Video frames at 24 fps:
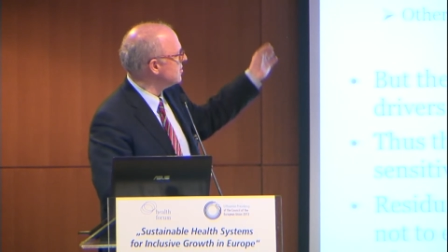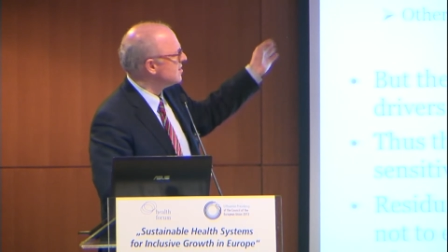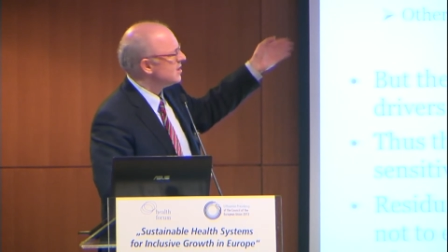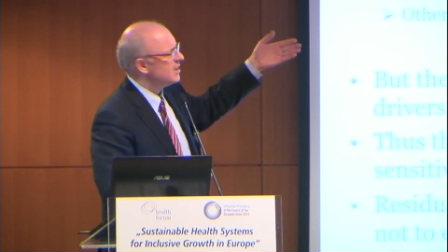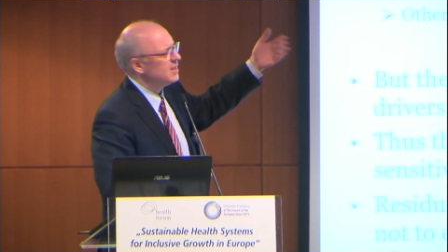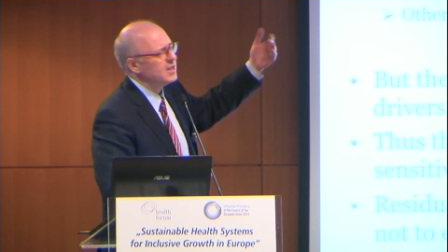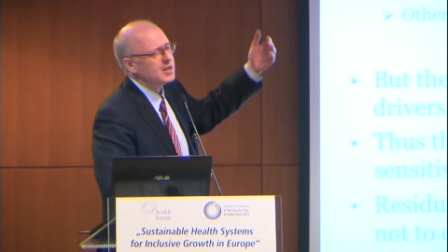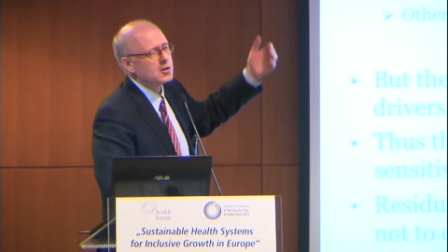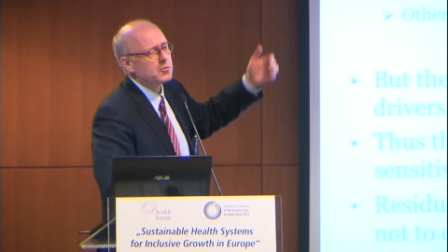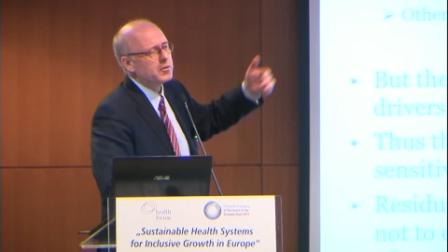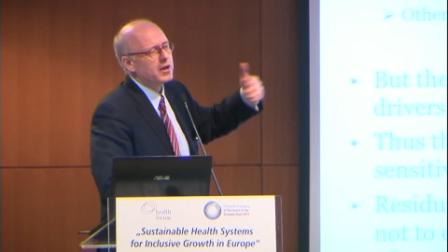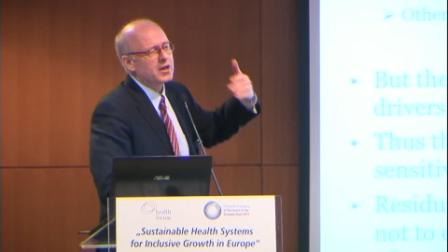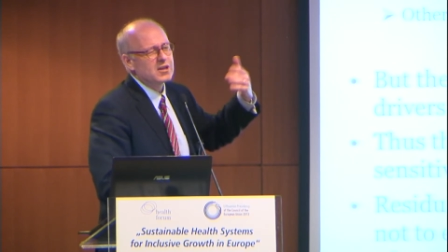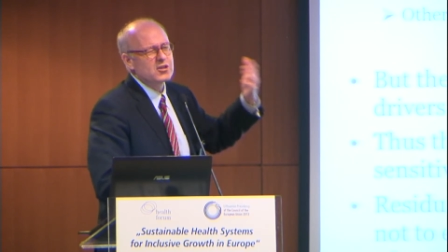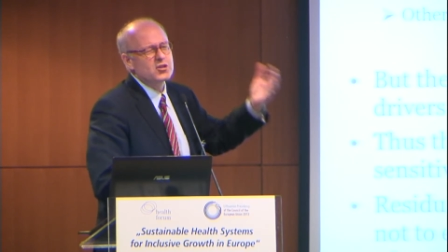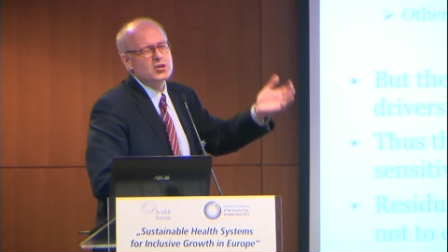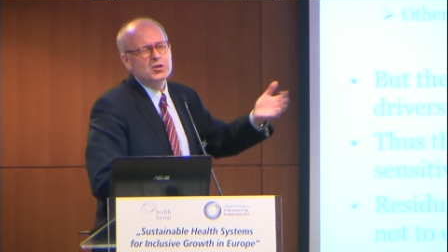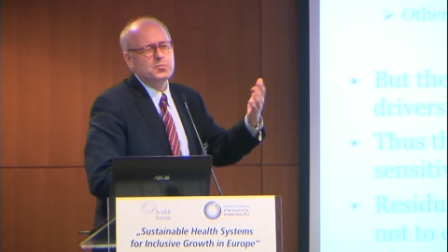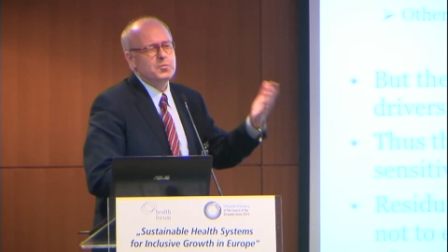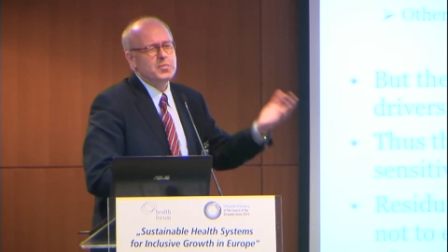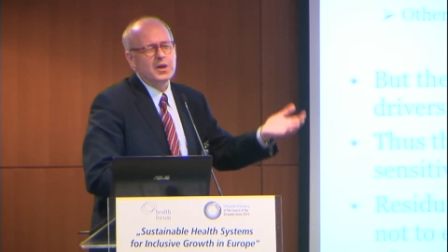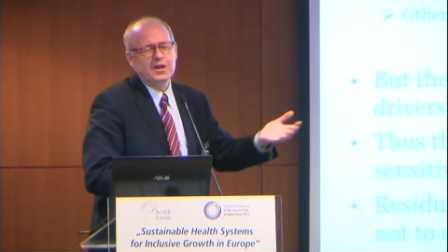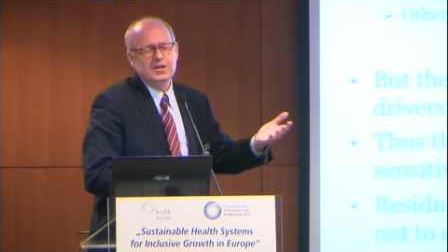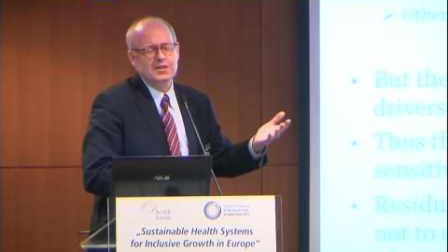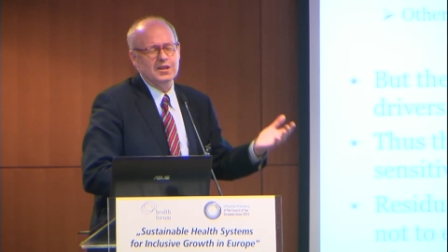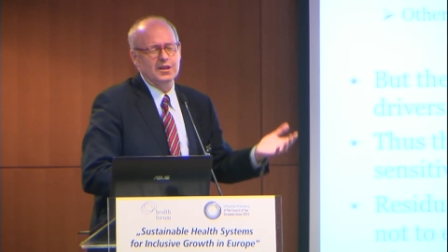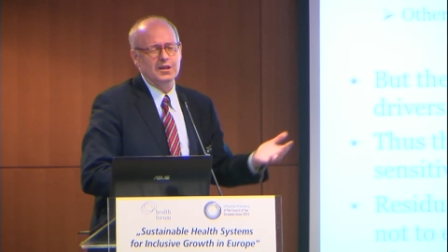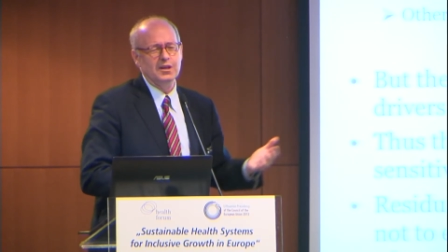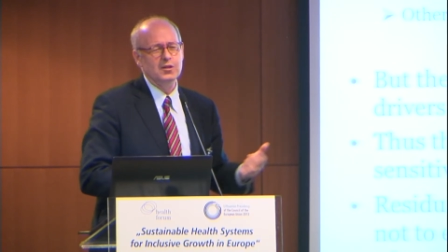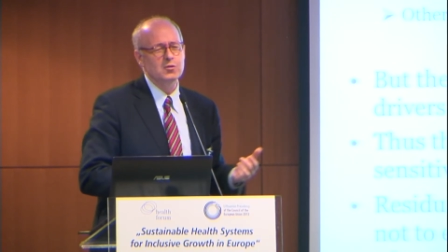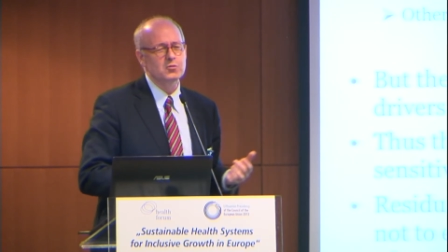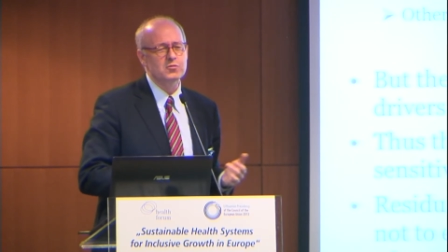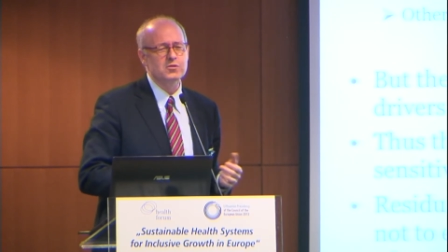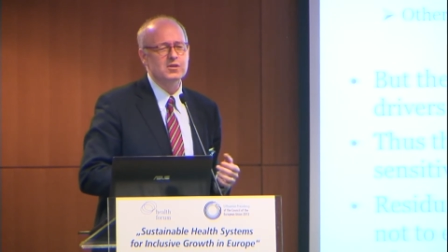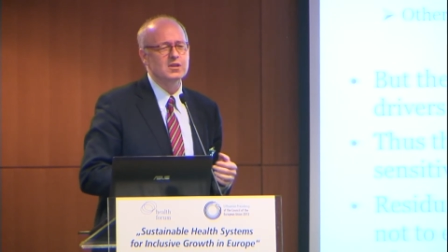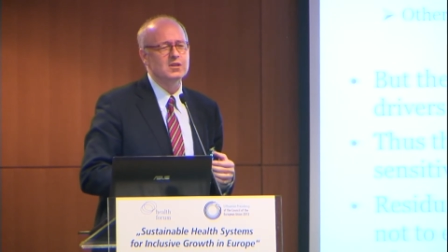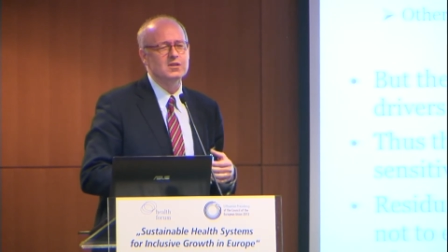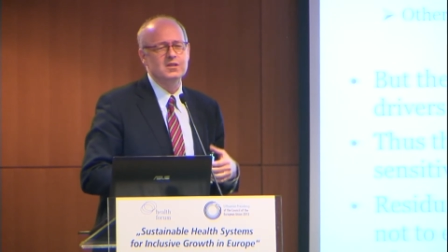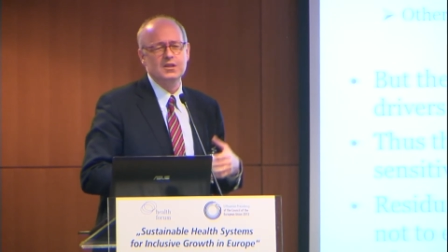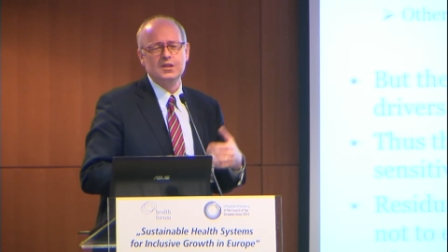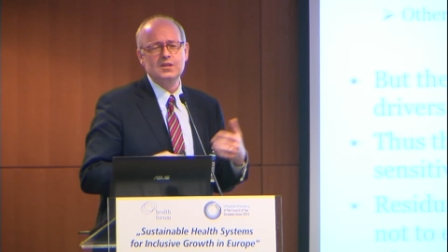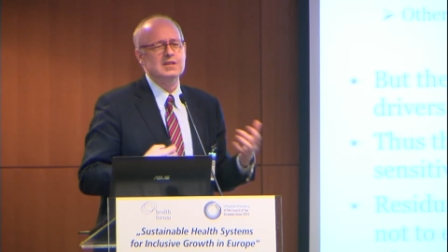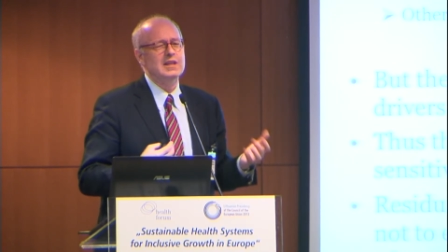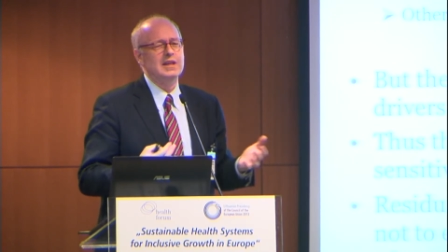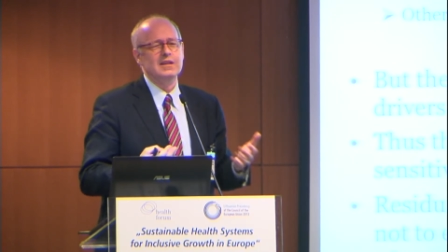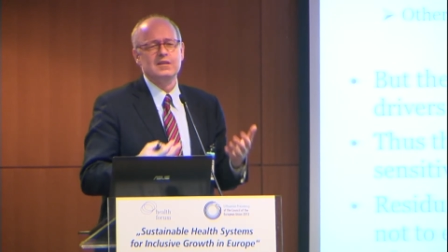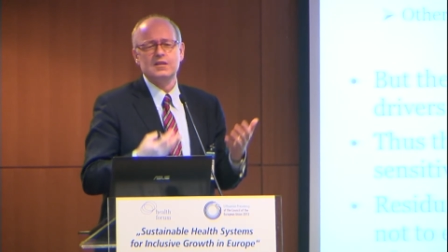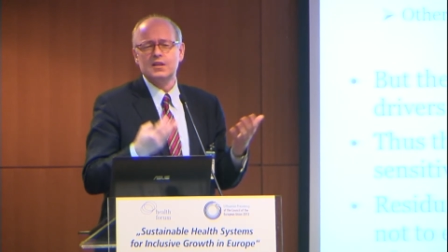Here we are just basically using
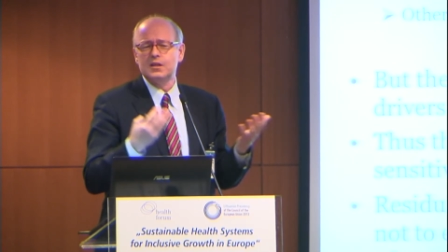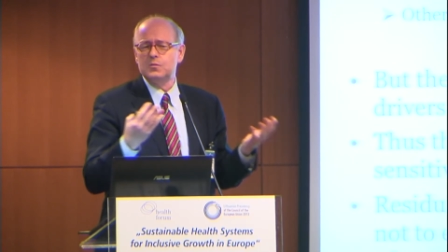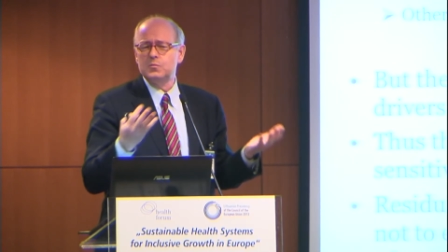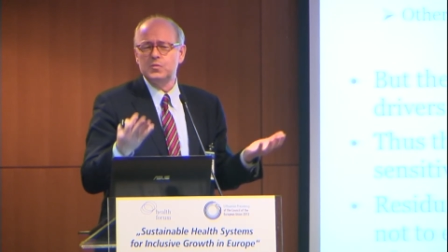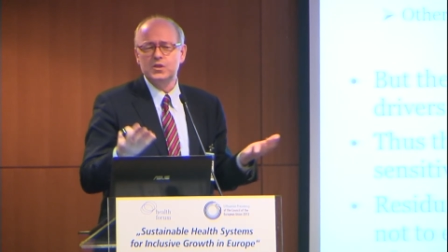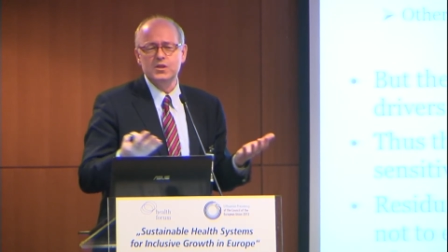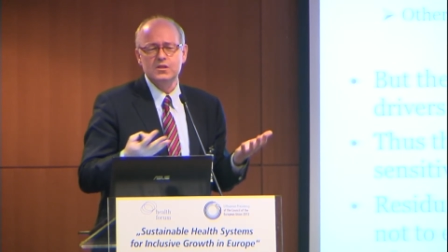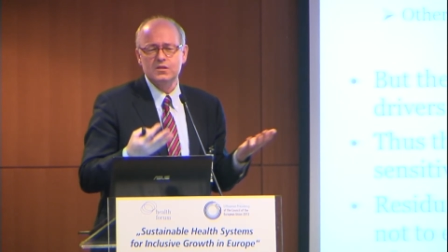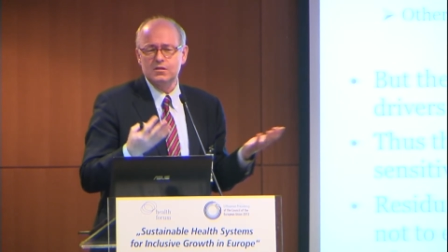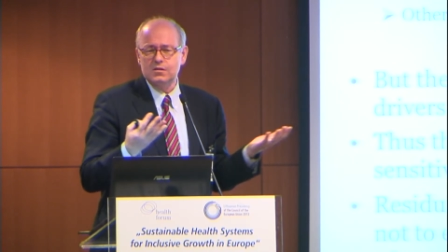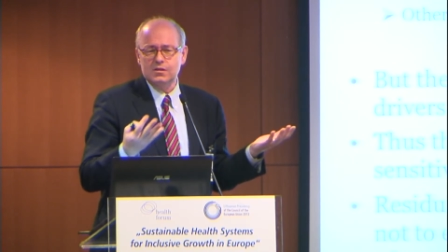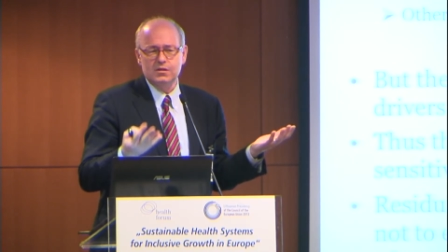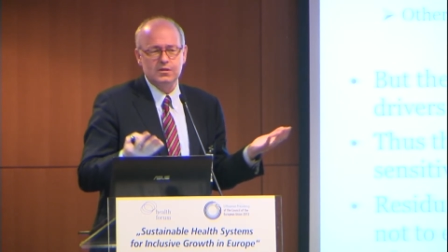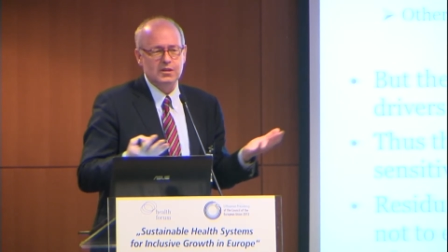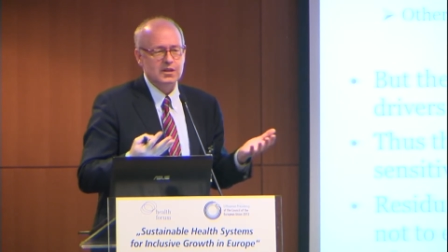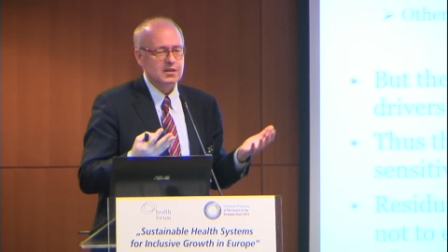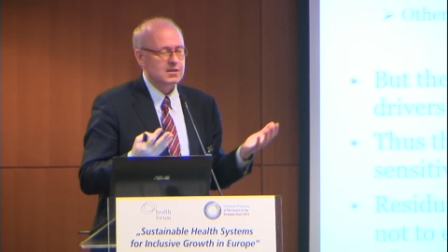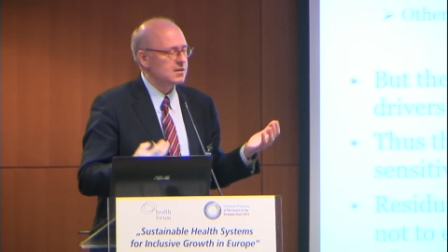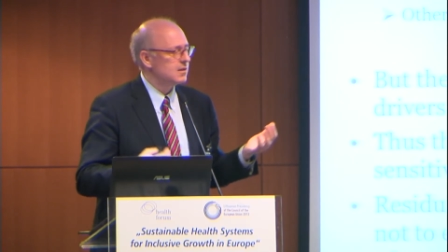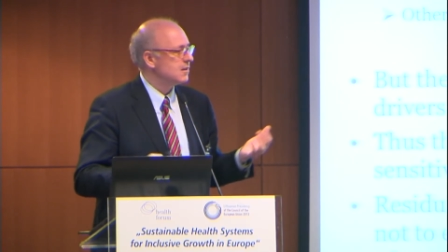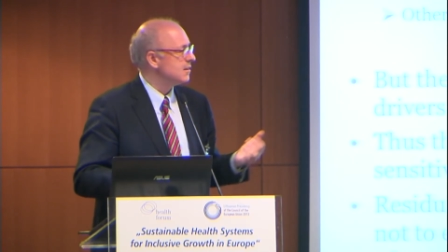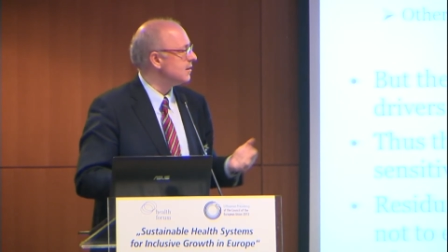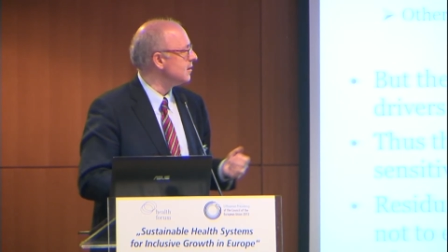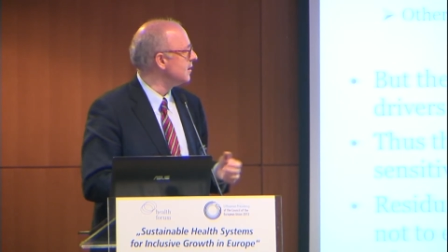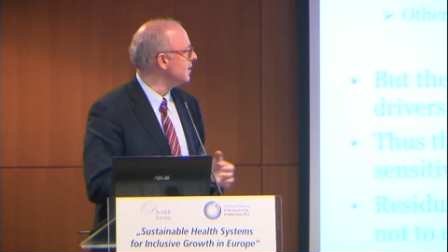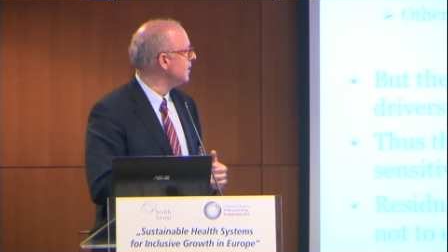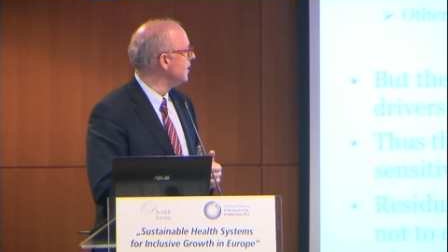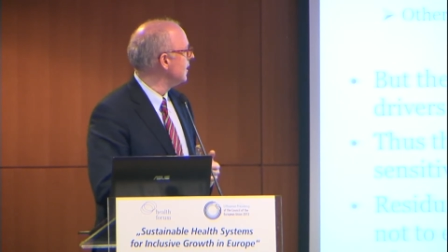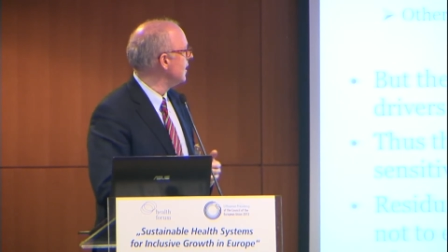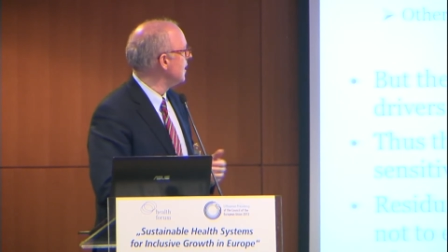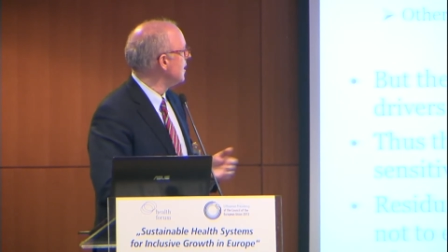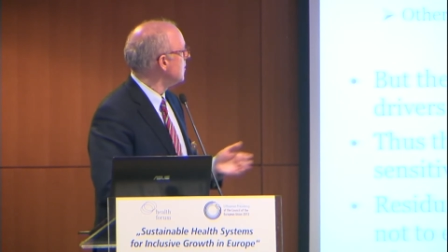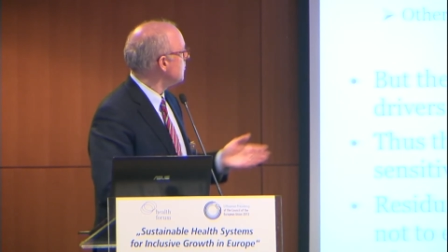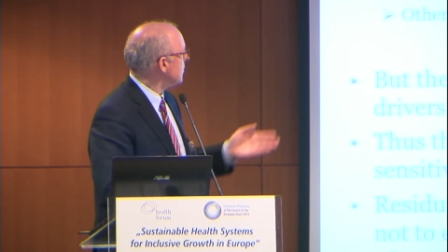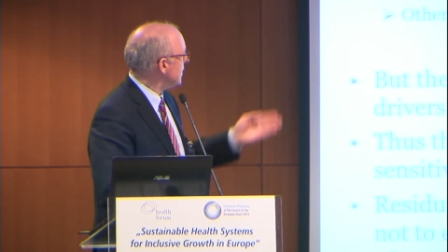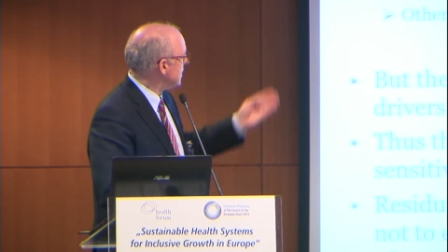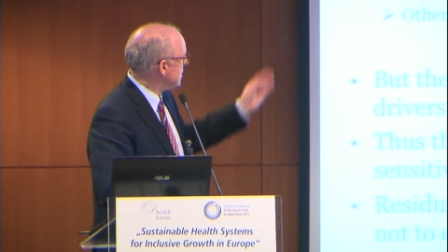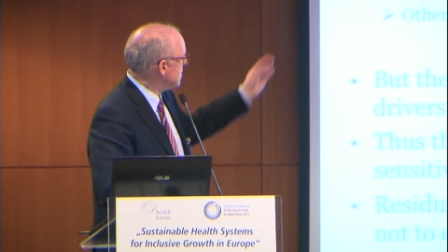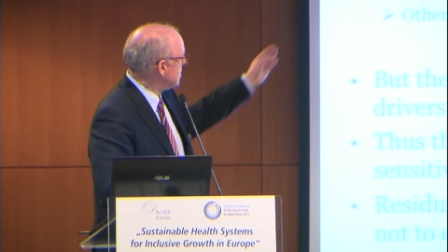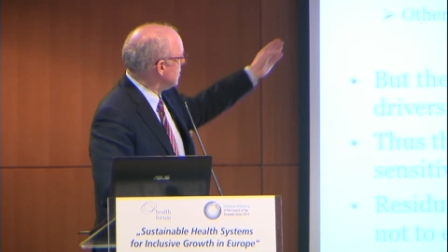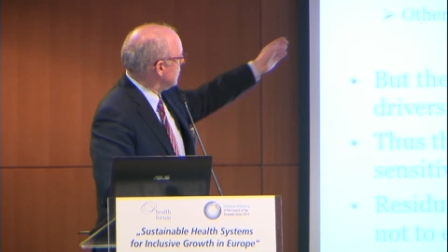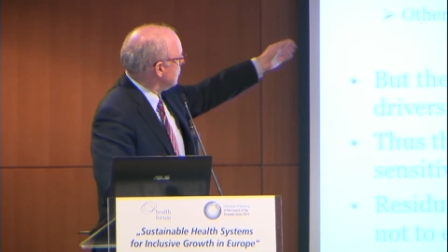things like dummies. But